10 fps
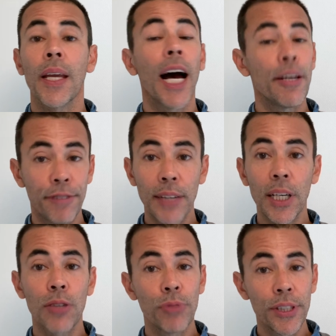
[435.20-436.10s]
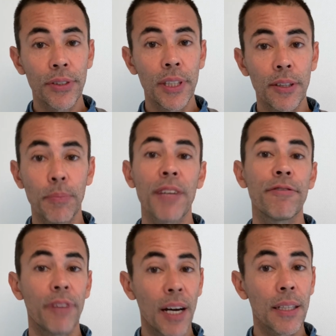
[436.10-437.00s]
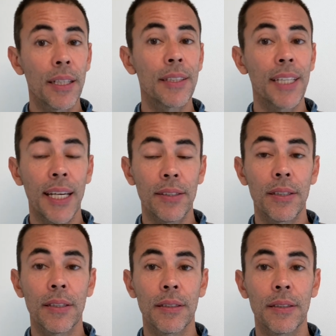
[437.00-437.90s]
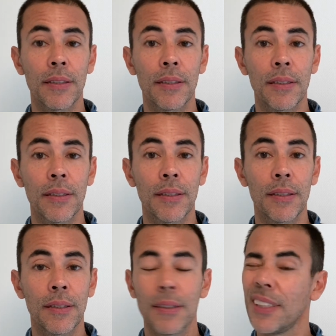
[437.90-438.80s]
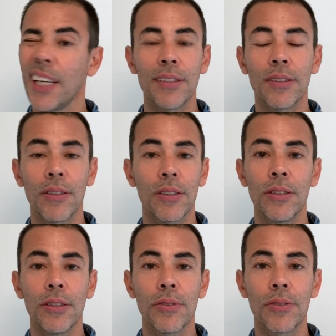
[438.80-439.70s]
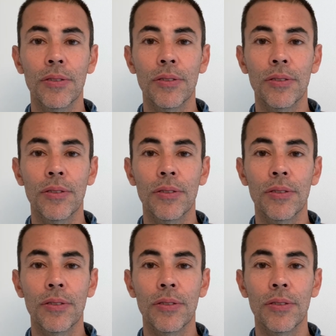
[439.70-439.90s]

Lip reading: I found out recently that my father has cancer. That's not good news.